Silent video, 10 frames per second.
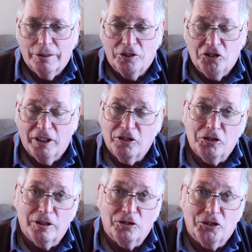
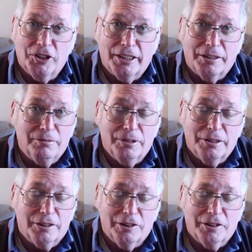citizens said,
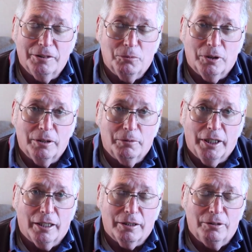we're
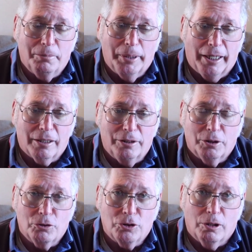not going back
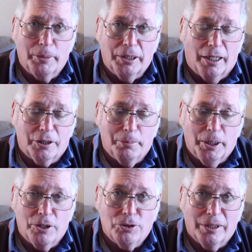under German
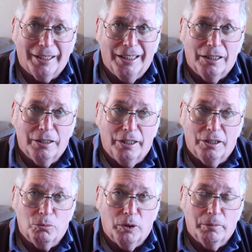occupation again,
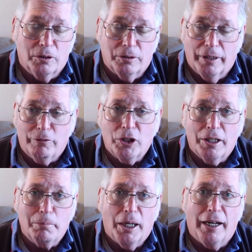and we will do
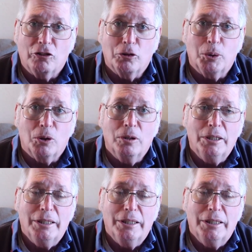everything possible